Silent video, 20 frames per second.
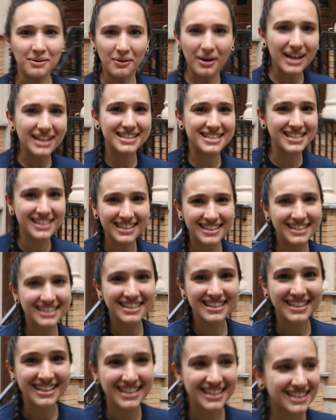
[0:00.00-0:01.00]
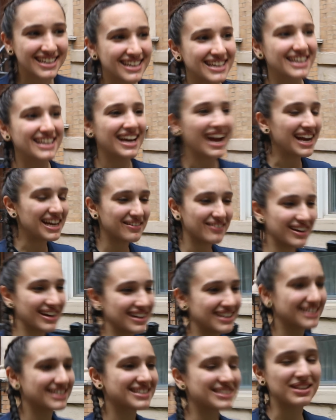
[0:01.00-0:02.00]
What?
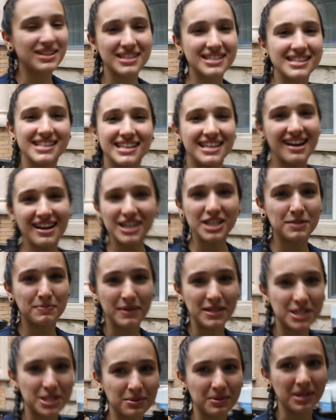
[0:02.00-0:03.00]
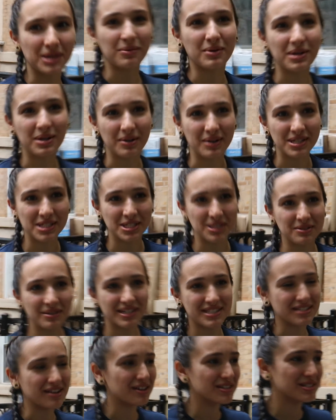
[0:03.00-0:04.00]
Anyway, so this is the youngest pizzeria we're going to.
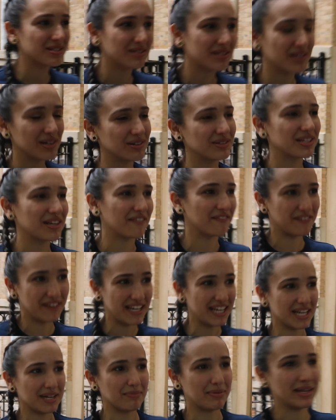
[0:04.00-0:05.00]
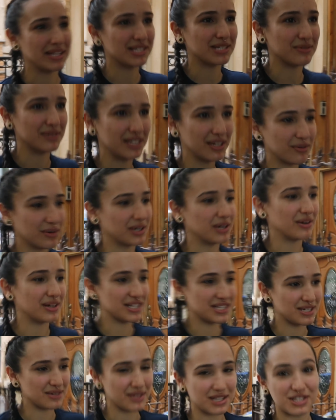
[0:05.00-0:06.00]
It's also the only vegan pizzeria we're
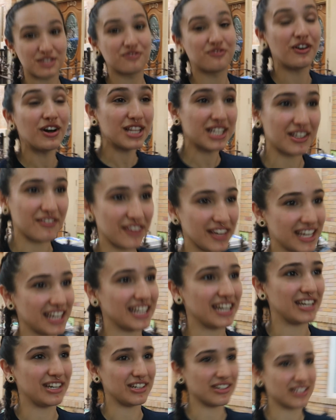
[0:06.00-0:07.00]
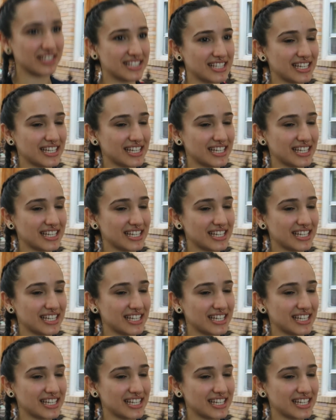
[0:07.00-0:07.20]
going to that's fully vegan in New York